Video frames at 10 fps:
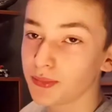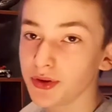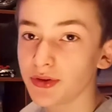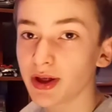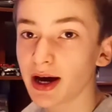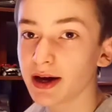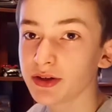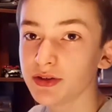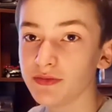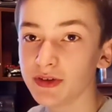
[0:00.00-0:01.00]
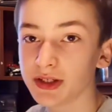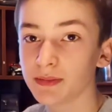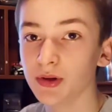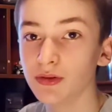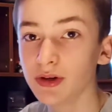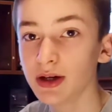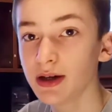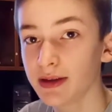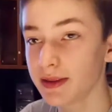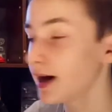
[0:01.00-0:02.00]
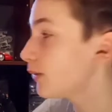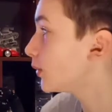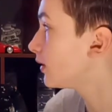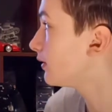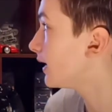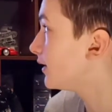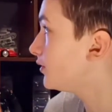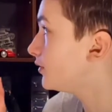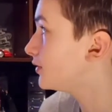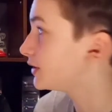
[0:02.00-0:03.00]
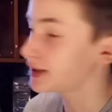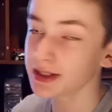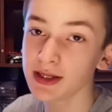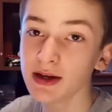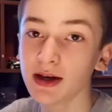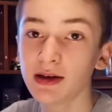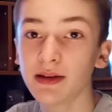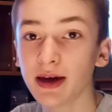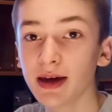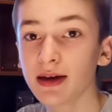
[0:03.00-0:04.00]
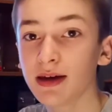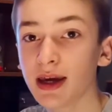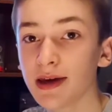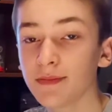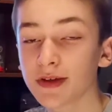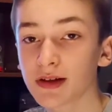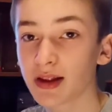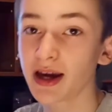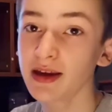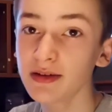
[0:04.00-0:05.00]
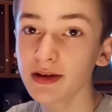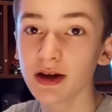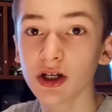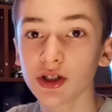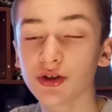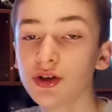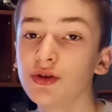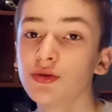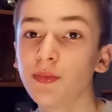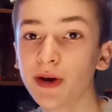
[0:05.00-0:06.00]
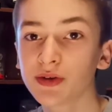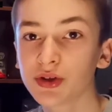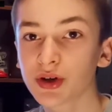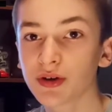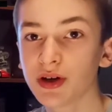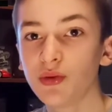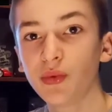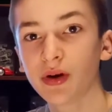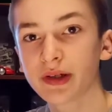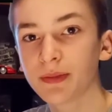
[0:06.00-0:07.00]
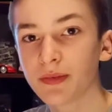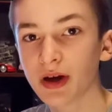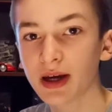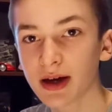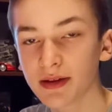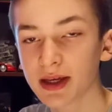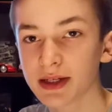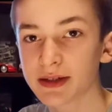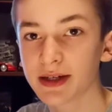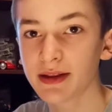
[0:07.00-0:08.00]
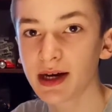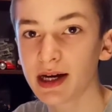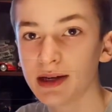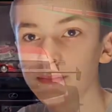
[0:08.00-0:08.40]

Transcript: put that to visible. Then that will allow you to see the in-game's line, so you know where to turn in, where to brake and things like that.